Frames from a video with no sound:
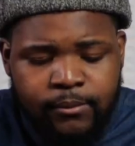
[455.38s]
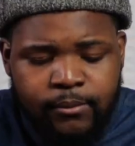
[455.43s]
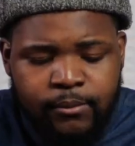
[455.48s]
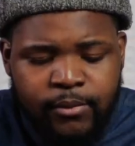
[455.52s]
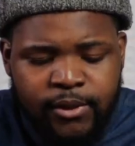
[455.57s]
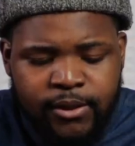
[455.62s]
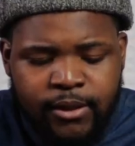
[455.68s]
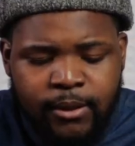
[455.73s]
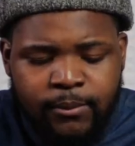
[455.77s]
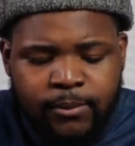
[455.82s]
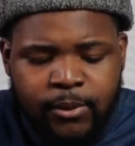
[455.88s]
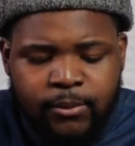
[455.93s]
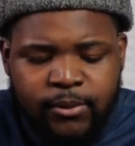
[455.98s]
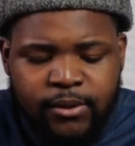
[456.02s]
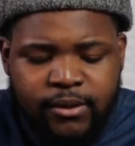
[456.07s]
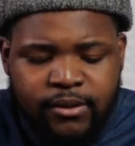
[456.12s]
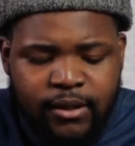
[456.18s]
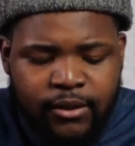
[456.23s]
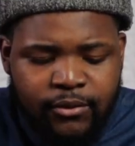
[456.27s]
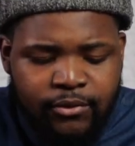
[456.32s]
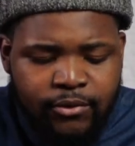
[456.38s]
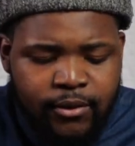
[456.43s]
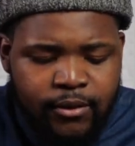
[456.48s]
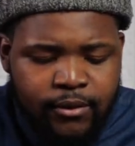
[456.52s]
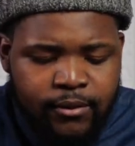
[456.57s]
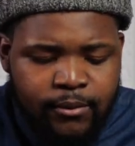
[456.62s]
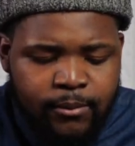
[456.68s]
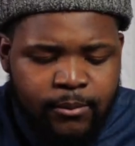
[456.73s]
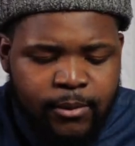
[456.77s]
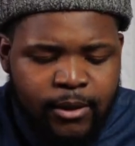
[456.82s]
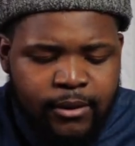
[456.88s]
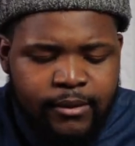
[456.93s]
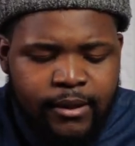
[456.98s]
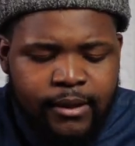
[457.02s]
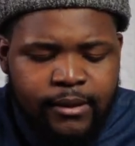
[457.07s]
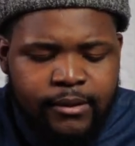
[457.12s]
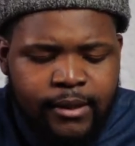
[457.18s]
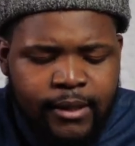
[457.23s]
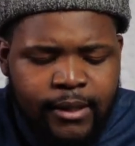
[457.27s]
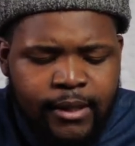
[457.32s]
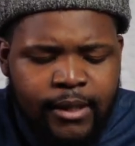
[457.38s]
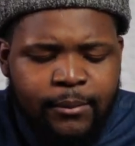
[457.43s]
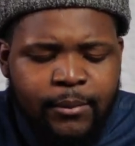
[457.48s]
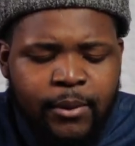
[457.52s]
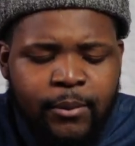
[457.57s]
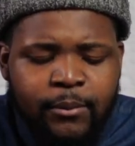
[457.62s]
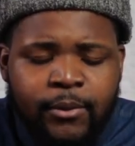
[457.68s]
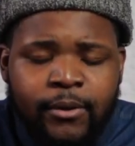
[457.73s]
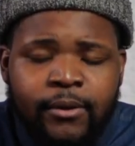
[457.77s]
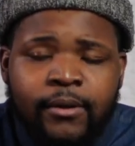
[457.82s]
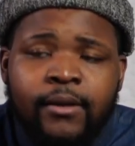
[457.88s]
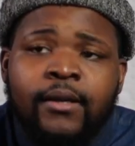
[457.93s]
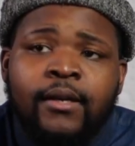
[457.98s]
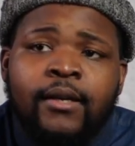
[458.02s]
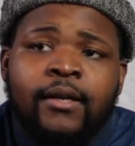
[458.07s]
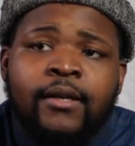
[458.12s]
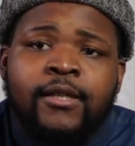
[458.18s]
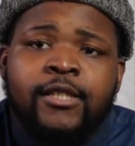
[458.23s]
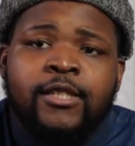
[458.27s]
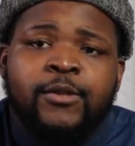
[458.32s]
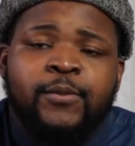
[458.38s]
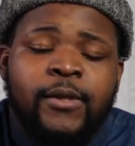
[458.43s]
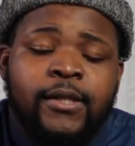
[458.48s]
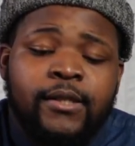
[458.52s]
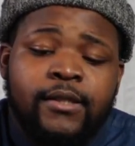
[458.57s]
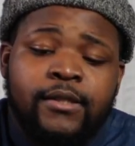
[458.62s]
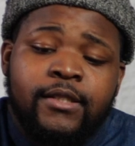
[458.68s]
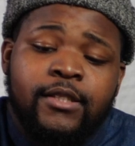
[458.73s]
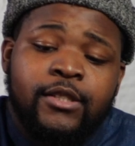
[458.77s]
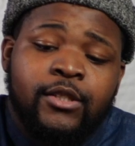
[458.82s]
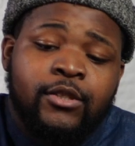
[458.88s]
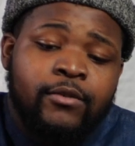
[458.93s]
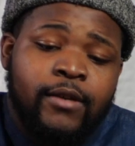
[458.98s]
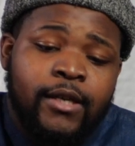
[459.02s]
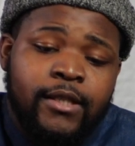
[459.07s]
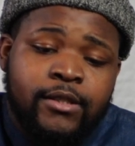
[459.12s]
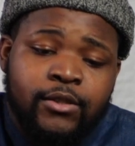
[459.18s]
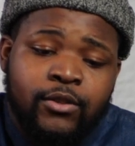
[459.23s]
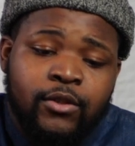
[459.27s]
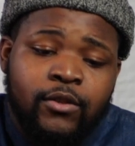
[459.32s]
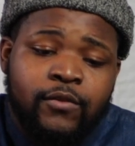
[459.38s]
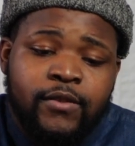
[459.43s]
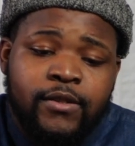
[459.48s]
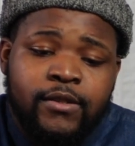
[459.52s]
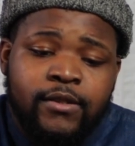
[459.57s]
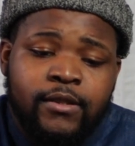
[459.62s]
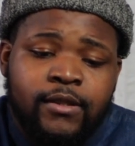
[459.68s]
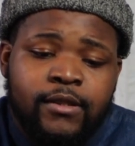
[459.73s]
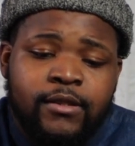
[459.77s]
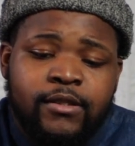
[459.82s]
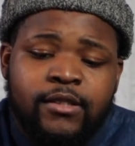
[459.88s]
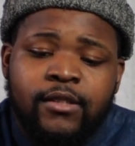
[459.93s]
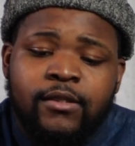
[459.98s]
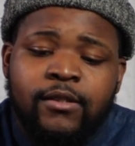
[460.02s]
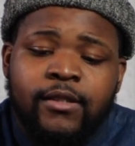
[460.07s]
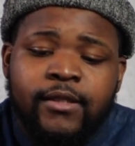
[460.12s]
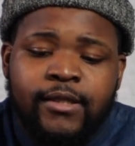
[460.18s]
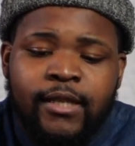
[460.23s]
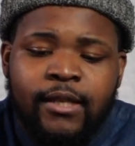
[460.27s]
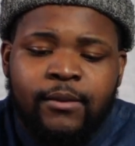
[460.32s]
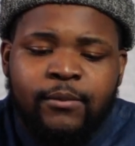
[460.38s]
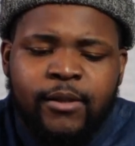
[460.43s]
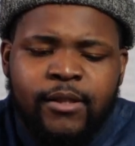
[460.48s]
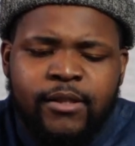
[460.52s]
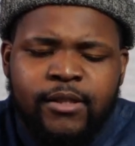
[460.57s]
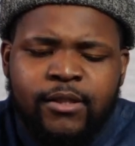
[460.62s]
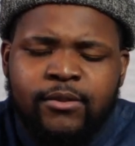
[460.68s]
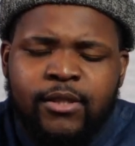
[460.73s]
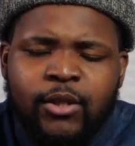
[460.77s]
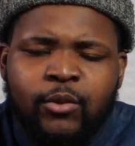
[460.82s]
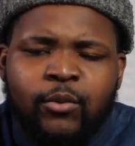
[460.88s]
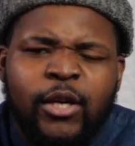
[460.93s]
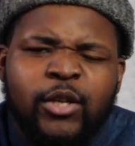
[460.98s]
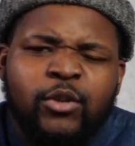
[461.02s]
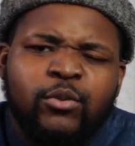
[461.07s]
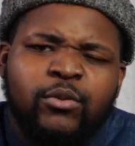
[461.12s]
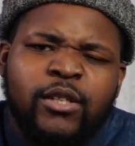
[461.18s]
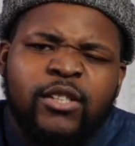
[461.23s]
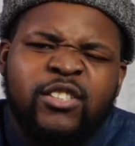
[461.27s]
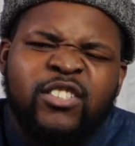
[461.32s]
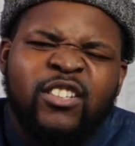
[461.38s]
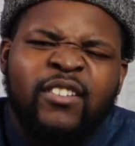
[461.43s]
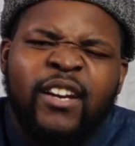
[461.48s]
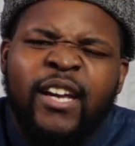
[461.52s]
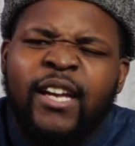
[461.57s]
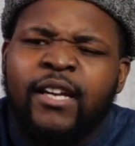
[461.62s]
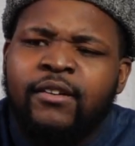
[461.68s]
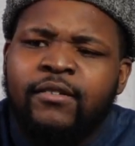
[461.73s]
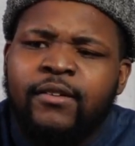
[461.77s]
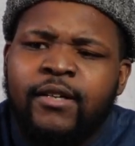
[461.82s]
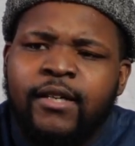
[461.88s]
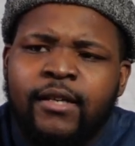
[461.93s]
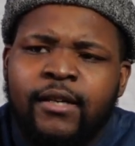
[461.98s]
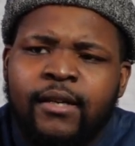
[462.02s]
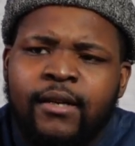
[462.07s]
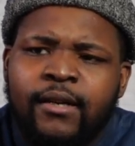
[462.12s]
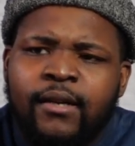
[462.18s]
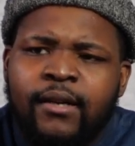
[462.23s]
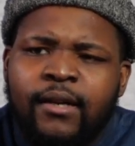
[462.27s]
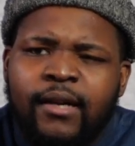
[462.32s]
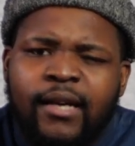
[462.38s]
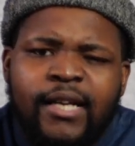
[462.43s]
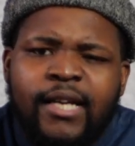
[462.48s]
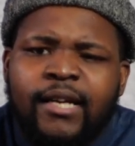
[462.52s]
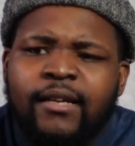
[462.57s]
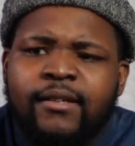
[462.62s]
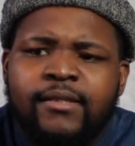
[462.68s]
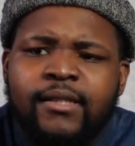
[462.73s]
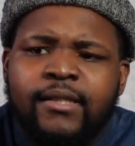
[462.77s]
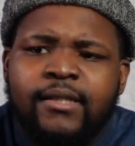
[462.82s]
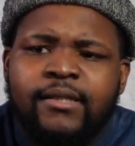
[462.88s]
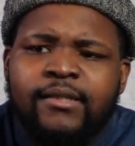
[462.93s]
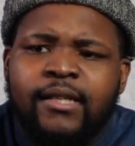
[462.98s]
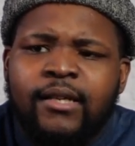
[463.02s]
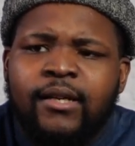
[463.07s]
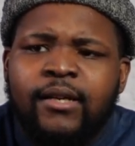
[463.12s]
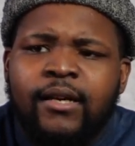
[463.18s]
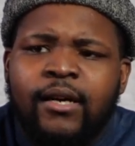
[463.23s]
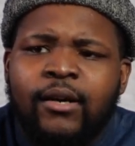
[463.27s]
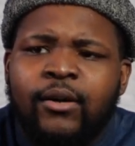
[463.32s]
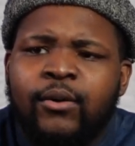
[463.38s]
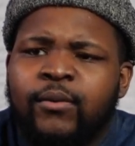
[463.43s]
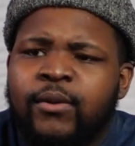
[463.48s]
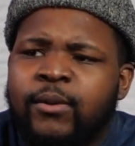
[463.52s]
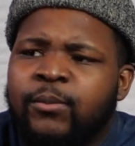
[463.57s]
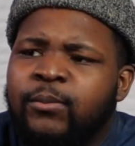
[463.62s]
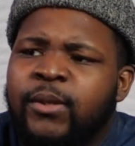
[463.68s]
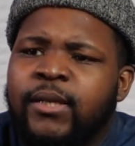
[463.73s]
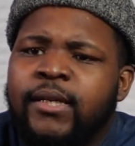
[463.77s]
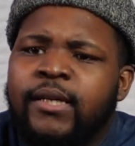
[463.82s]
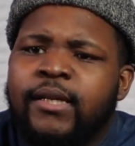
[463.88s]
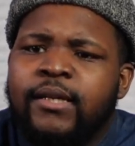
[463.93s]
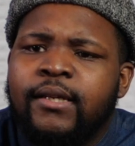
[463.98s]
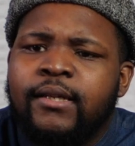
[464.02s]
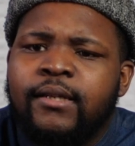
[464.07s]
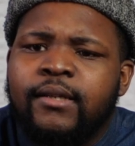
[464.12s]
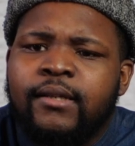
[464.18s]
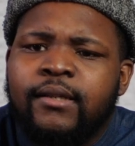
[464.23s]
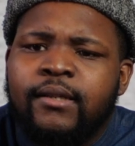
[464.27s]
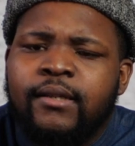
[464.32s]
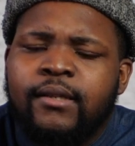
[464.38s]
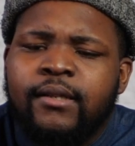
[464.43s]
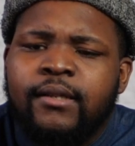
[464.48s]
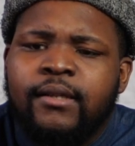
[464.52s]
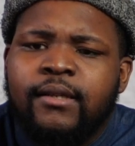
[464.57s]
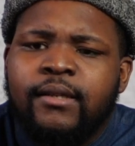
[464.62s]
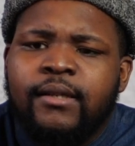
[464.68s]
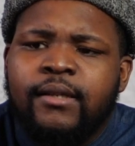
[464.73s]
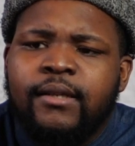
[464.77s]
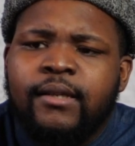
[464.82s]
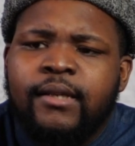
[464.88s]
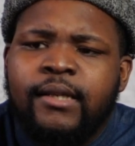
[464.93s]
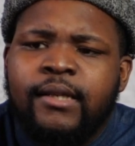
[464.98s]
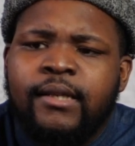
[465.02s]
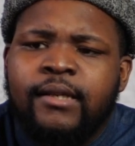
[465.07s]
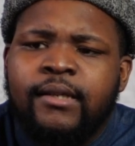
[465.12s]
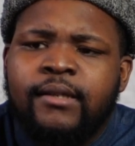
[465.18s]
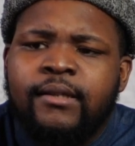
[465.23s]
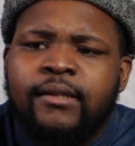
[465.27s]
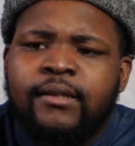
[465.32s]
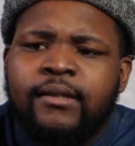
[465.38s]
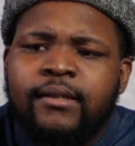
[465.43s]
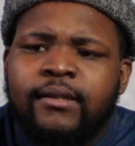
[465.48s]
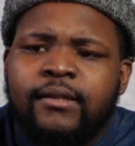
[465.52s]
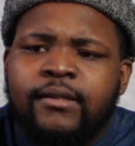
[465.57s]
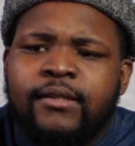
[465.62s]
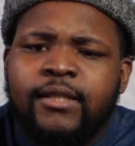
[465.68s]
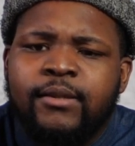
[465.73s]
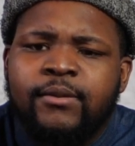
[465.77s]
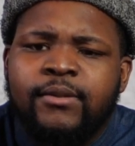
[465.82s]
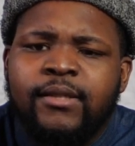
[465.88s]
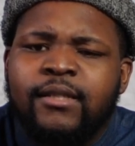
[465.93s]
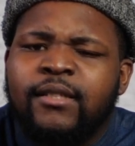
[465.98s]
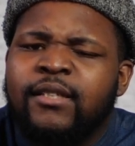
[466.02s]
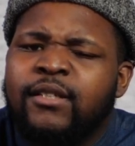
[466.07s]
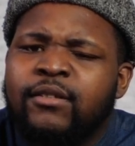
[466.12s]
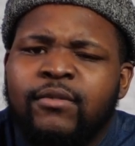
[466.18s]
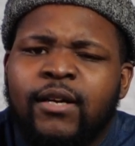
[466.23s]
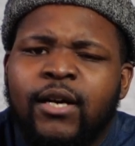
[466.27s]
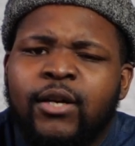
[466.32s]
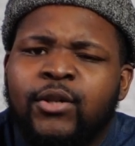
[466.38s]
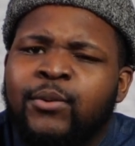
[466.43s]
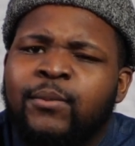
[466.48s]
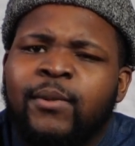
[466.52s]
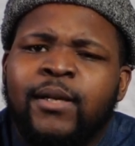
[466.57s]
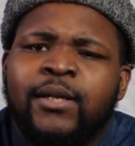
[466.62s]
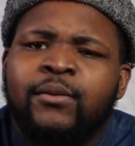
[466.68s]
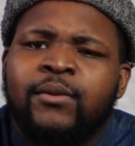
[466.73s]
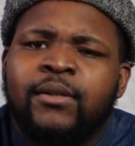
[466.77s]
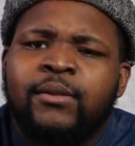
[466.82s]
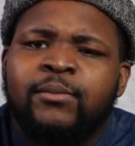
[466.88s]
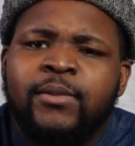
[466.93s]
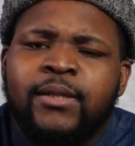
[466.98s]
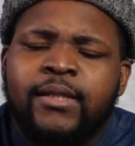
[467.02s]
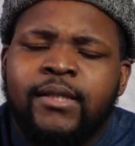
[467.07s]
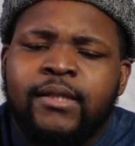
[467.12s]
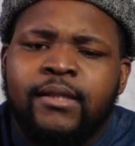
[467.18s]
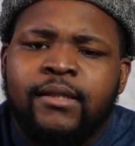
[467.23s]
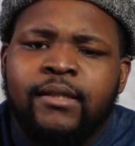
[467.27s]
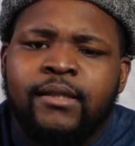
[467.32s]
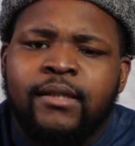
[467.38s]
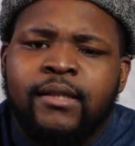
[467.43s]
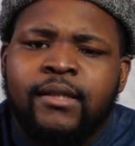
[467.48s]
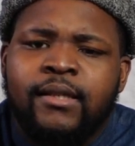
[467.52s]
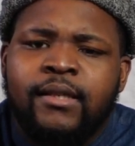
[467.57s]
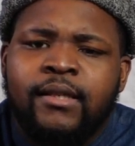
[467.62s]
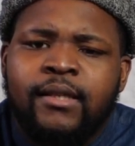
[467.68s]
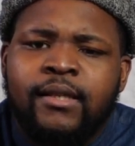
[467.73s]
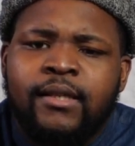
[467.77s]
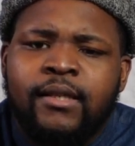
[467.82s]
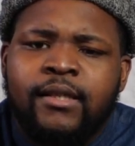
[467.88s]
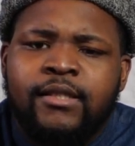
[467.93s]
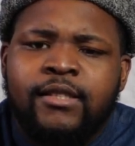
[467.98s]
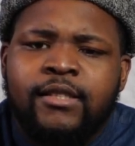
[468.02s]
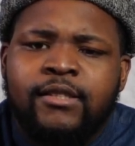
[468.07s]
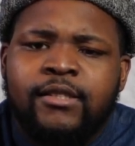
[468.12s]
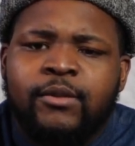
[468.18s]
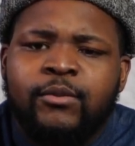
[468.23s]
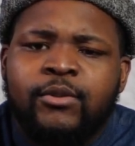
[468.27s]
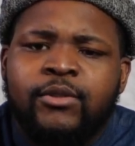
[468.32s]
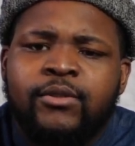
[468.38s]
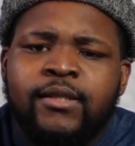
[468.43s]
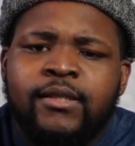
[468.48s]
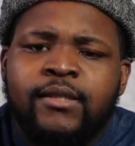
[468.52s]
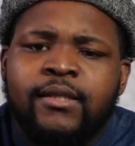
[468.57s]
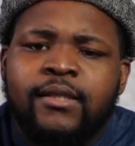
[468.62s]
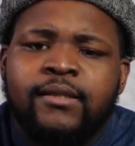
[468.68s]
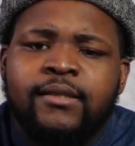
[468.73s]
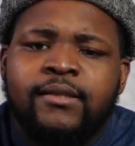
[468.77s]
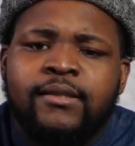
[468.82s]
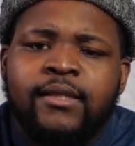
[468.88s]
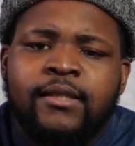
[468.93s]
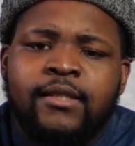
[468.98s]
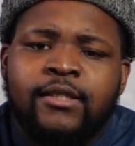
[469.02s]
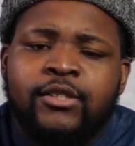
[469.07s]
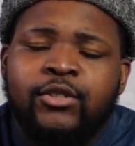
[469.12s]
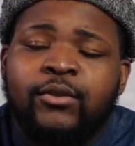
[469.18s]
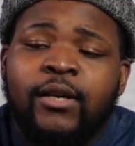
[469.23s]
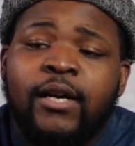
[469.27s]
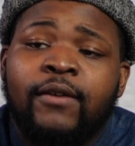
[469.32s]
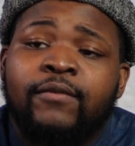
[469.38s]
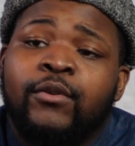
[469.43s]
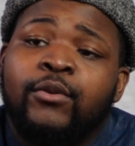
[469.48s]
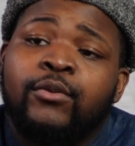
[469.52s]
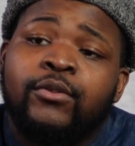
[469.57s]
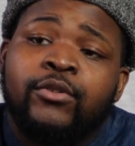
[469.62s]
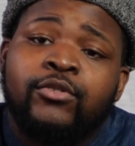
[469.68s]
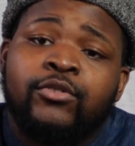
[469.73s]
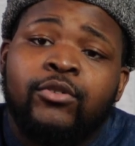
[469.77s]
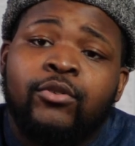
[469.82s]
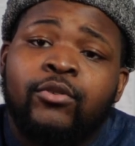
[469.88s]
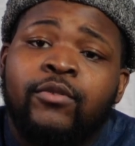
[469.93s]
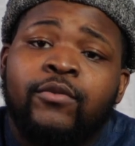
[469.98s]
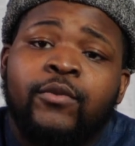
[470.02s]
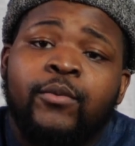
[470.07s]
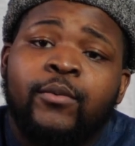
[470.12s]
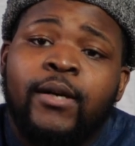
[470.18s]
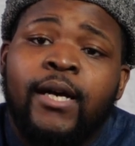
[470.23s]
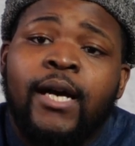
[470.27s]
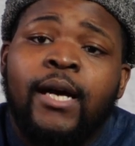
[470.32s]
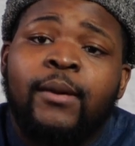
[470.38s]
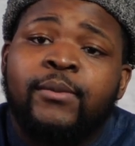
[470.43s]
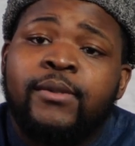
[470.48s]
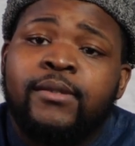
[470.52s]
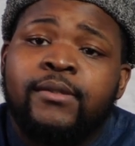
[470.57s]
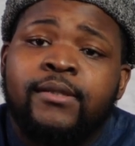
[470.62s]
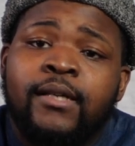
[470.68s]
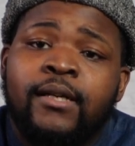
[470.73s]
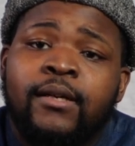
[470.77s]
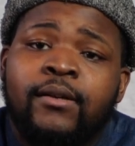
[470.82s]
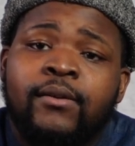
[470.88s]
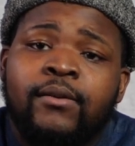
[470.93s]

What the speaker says: But something was different about that day. And I remember speaking to the correction officer, and she looked at me. She was like, why you look so angry? And I was like, because I don't want to be here. And she was like, look around. Nobody want to be here. She's like, well, you need to understand that you have no control over what happens now.